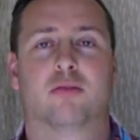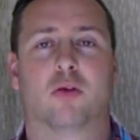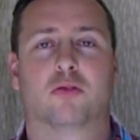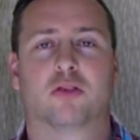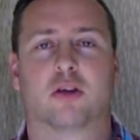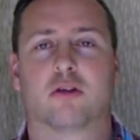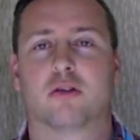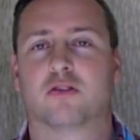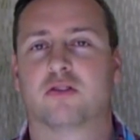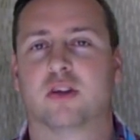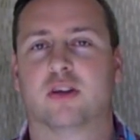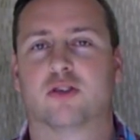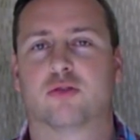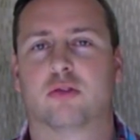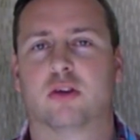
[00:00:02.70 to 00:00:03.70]
flows under the
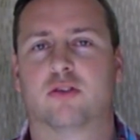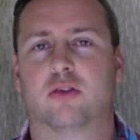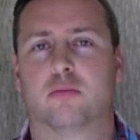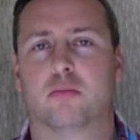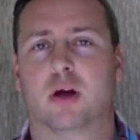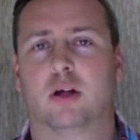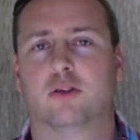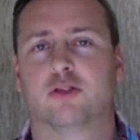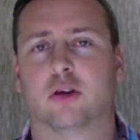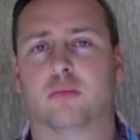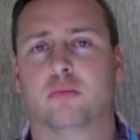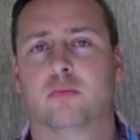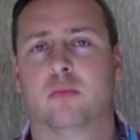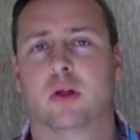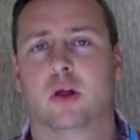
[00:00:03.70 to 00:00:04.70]
city streets in
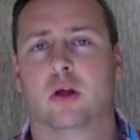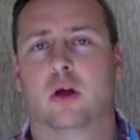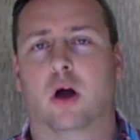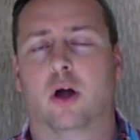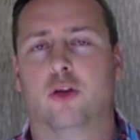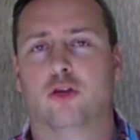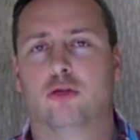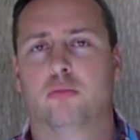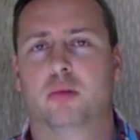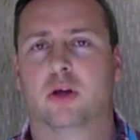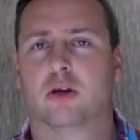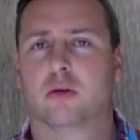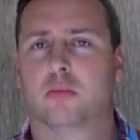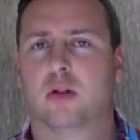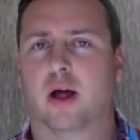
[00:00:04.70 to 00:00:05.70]
Belgium, a new
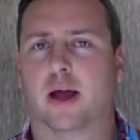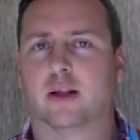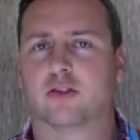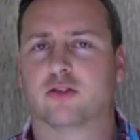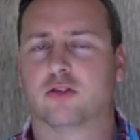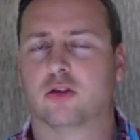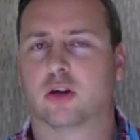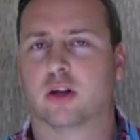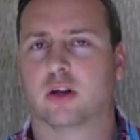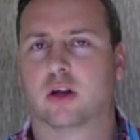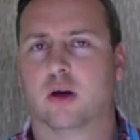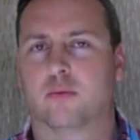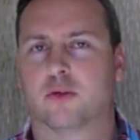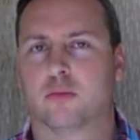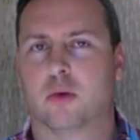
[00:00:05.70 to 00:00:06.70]
beer appliance is looking to
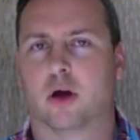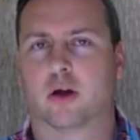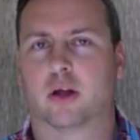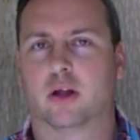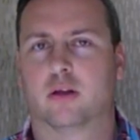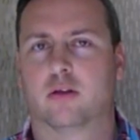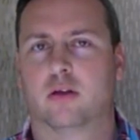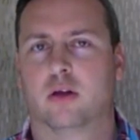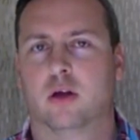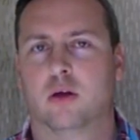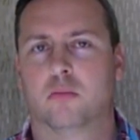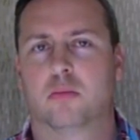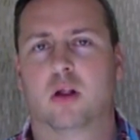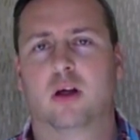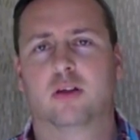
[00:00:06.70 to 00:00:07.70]
come to market,
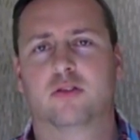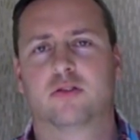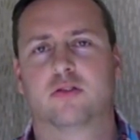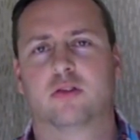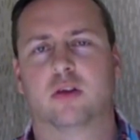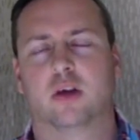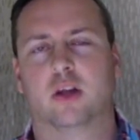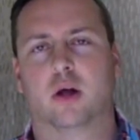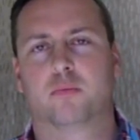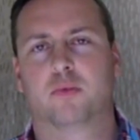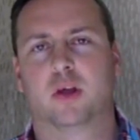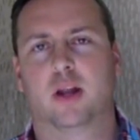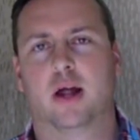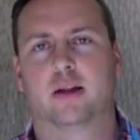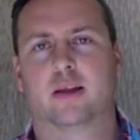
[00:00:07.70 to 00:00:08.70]
plus an
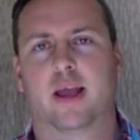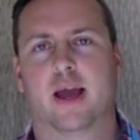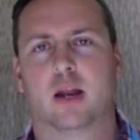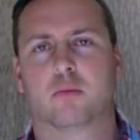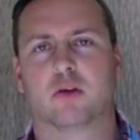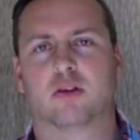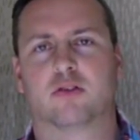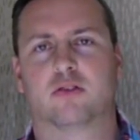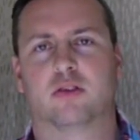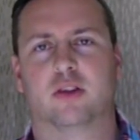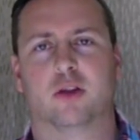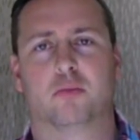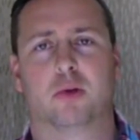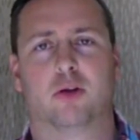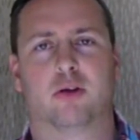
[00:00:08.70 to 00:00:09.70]
update on cannabis
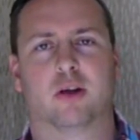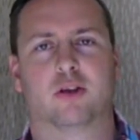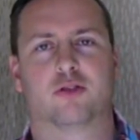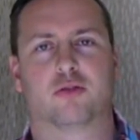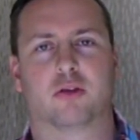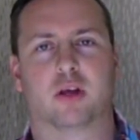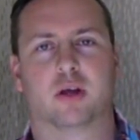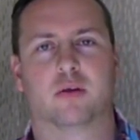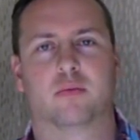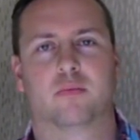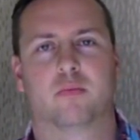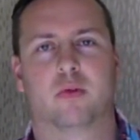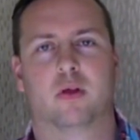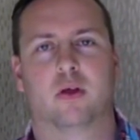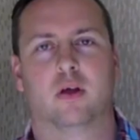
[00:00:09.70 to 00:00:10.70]
in the beer industry.
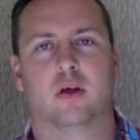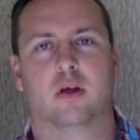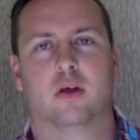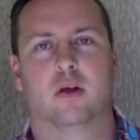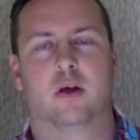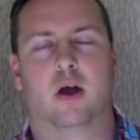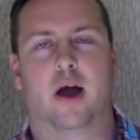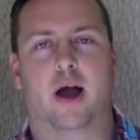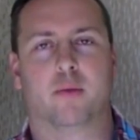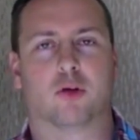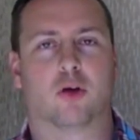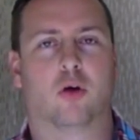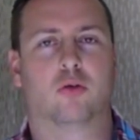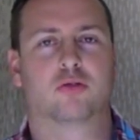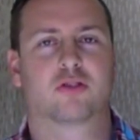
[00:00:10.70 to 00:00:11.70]
I'm
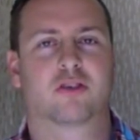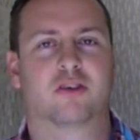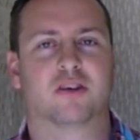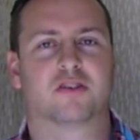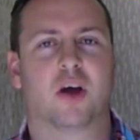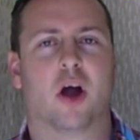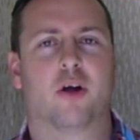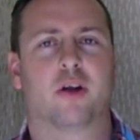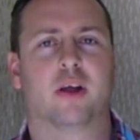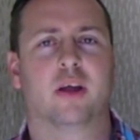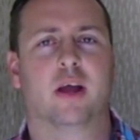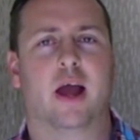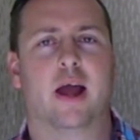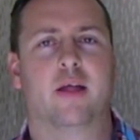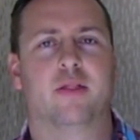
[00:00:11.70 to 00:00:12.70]
your host, Chris
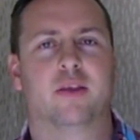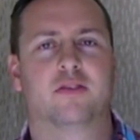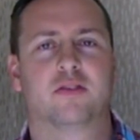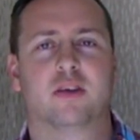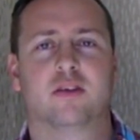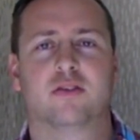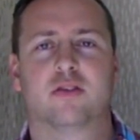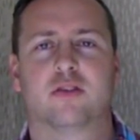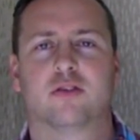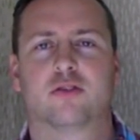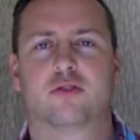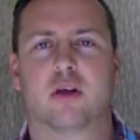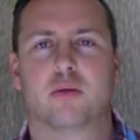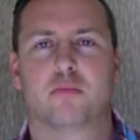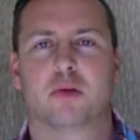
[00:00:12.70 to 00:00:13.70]
Hardie, and this is the
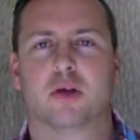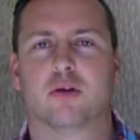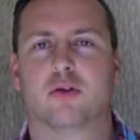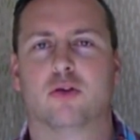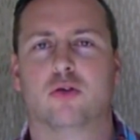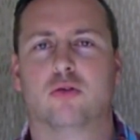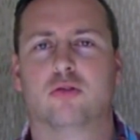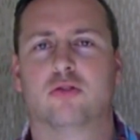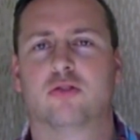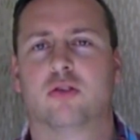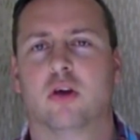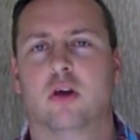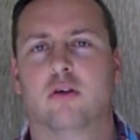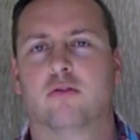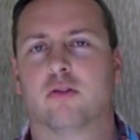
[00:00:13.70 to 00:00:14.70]
Strait Beer
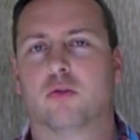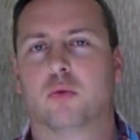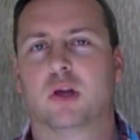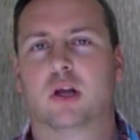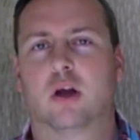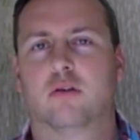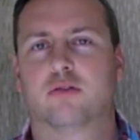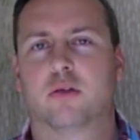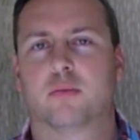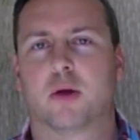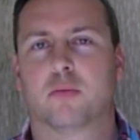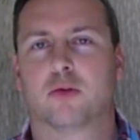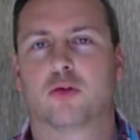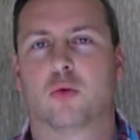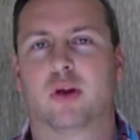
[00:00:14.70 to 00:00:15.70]
News for the week of
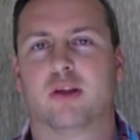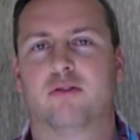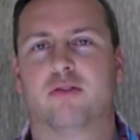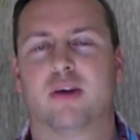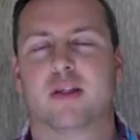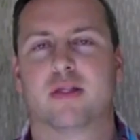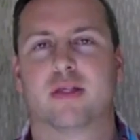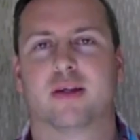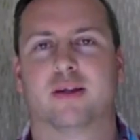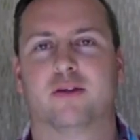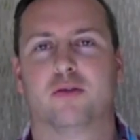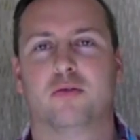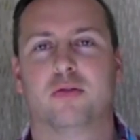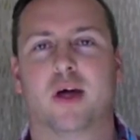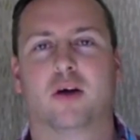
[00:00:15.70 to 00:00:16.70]
September 25th,
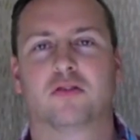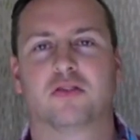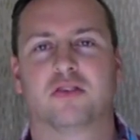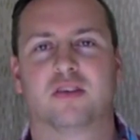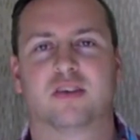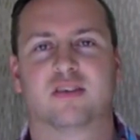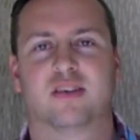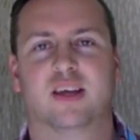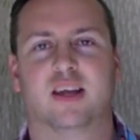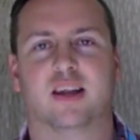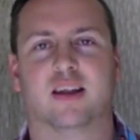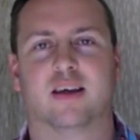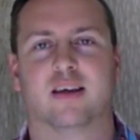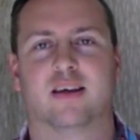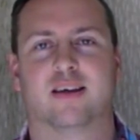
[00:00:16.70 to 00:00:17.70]
2016.